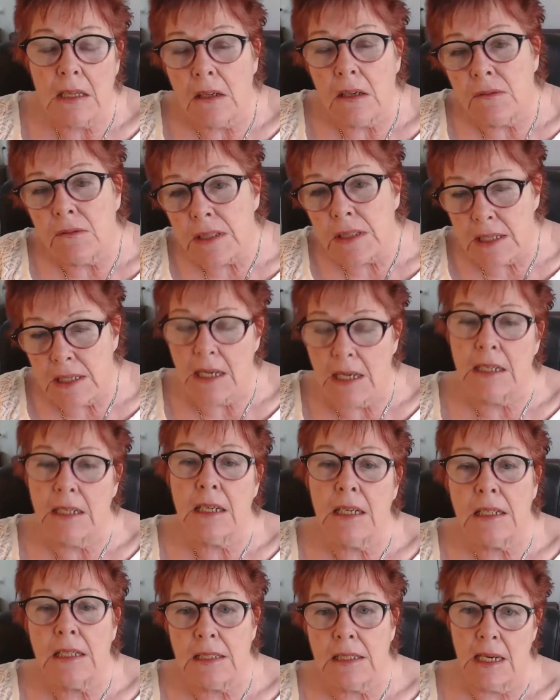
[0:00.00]

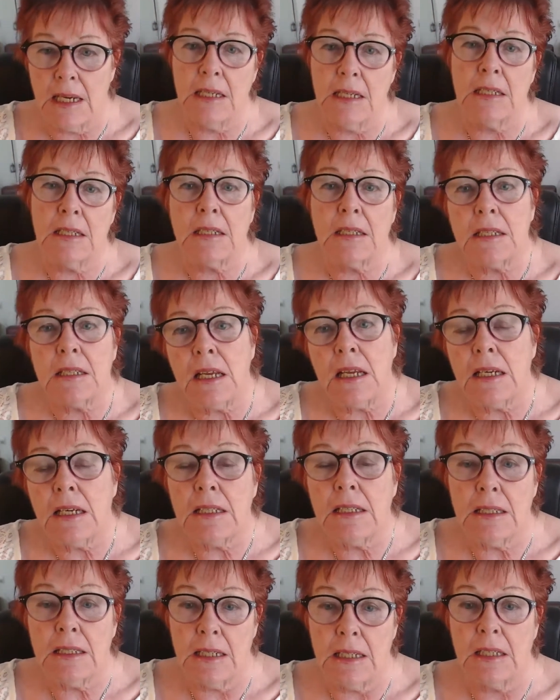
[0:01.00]
psychic centers that
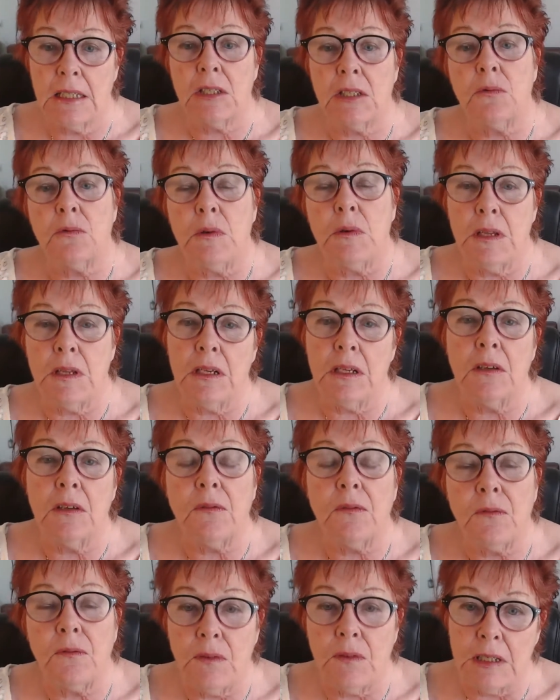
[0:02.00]
exist within
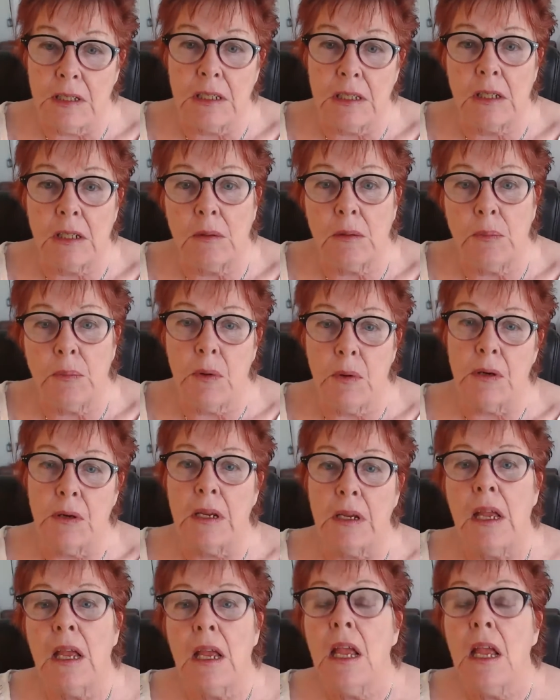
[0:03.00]
the physical body,
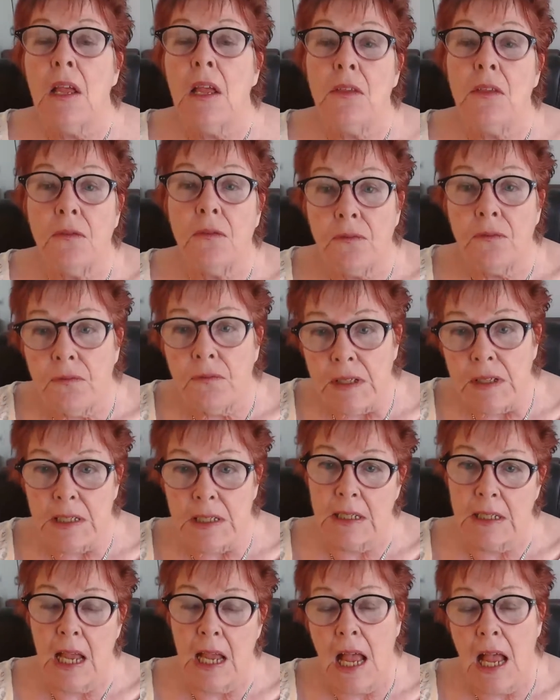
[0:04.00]
the
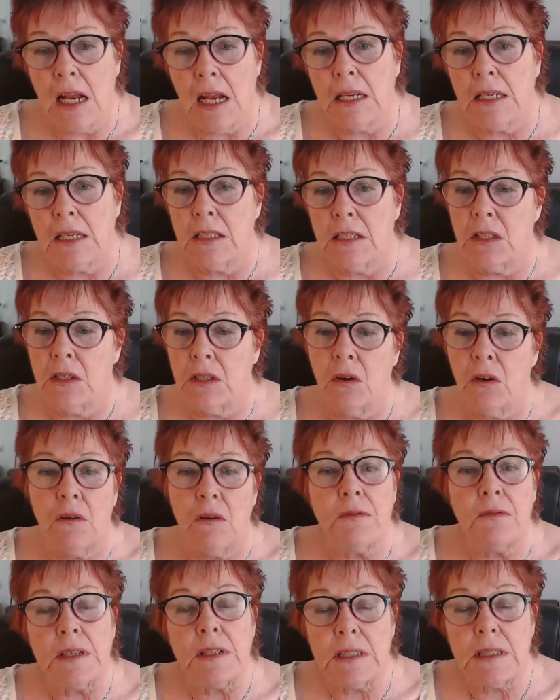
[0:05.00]
physicality of
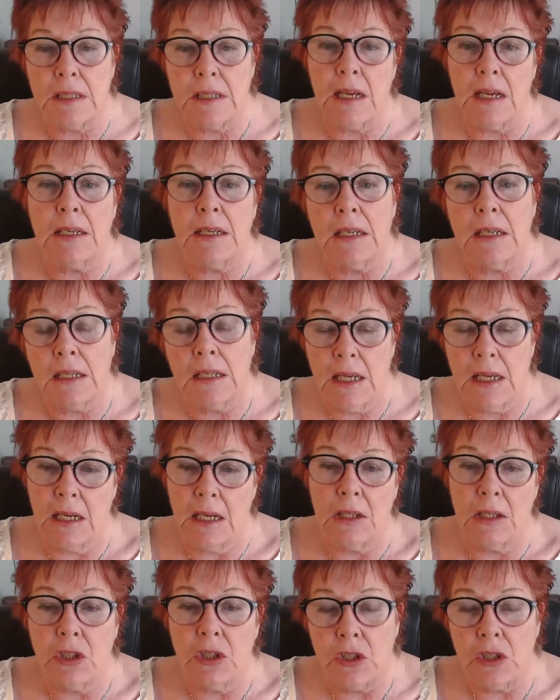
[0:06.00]
the psychic
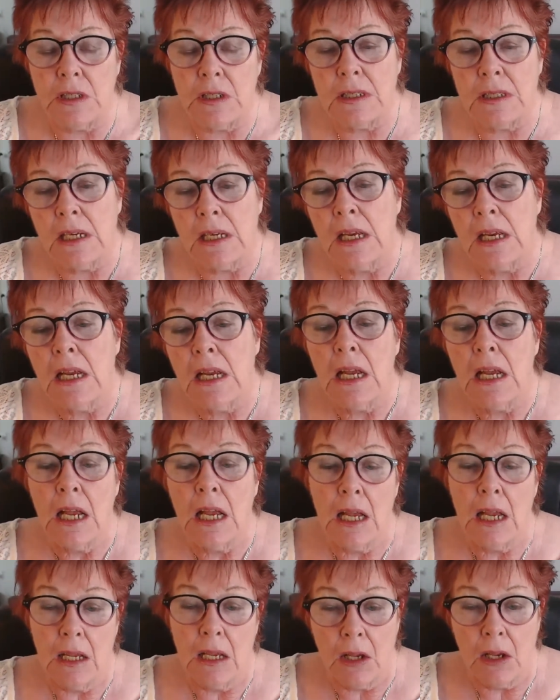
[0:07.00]
energies.
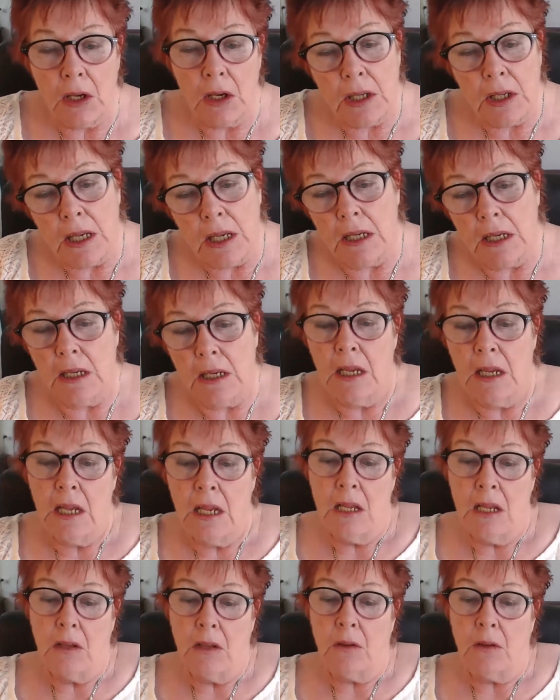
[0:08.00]
Okay,
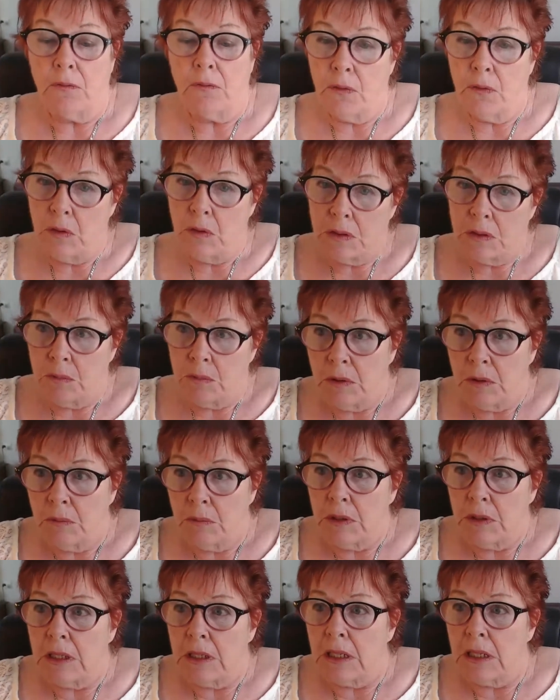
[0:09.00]
the first one
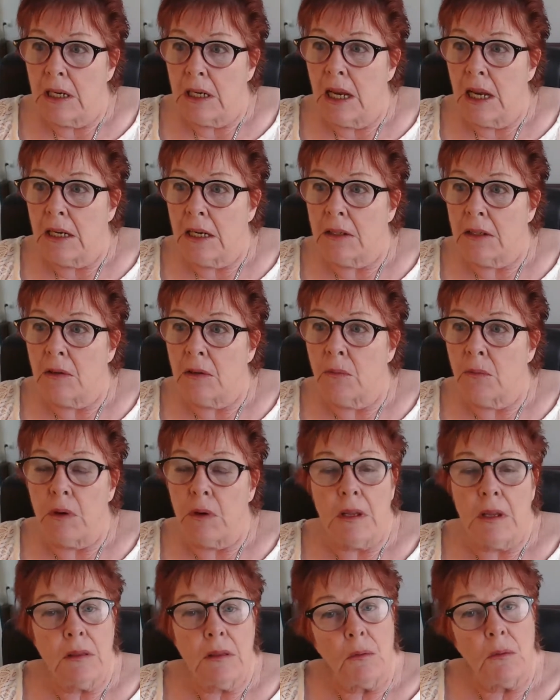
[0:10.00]
we connected
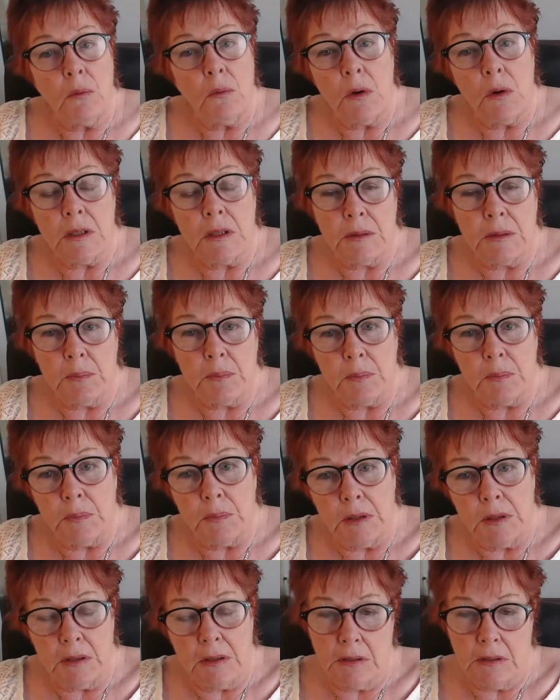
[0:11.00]
with was
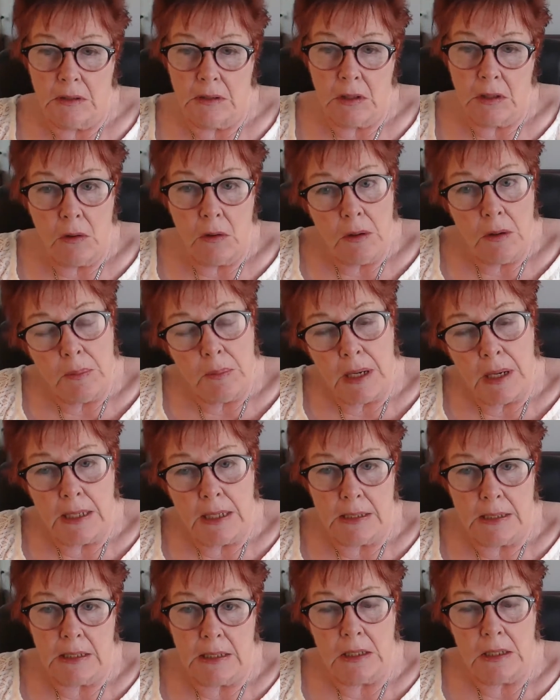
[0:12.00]
the solar
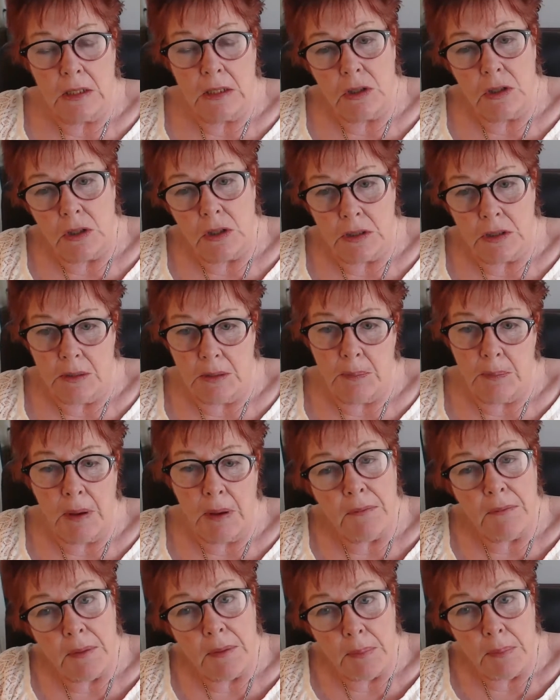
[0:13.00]
plexus just
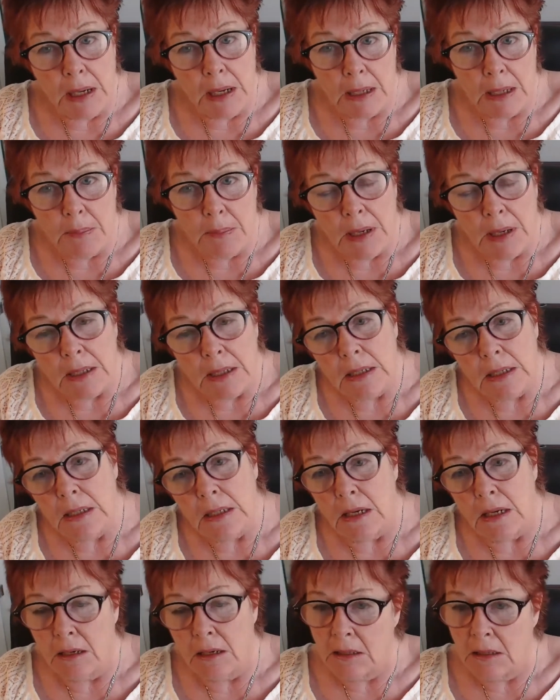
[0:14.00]
above the belly
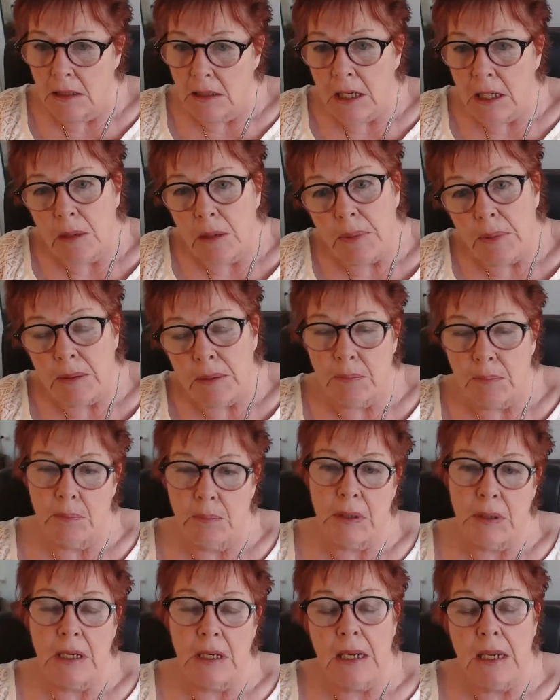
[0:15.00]
button and a little bit
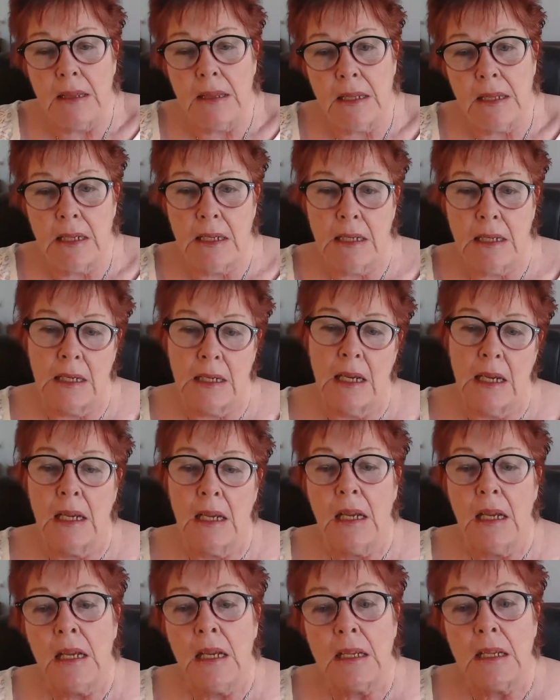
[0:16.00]
beneath it.
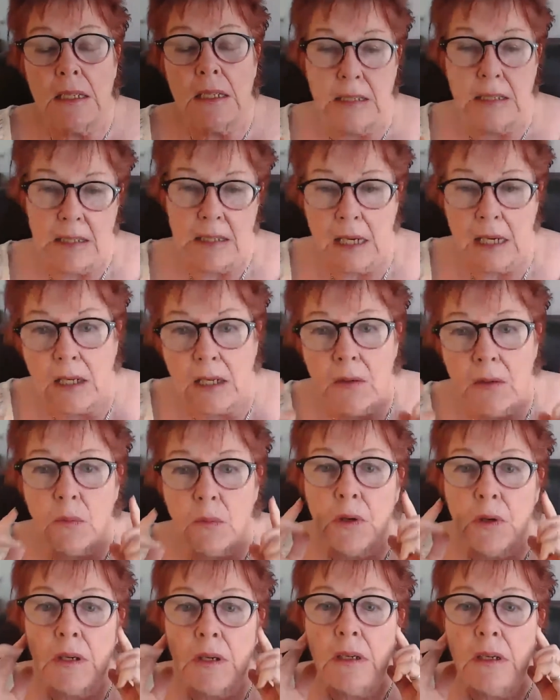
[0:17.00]
The second
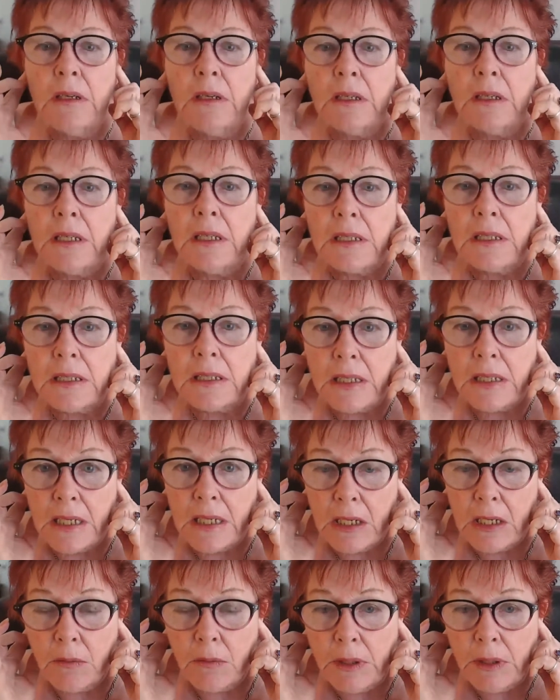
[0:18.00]
one is
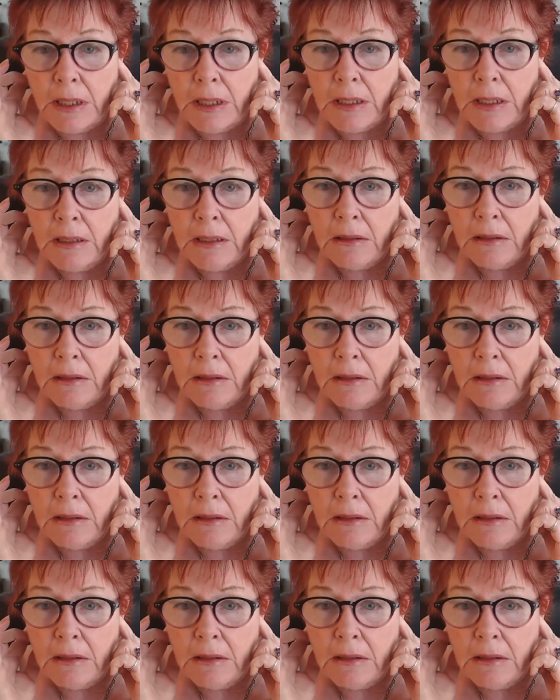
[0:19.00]
hearing,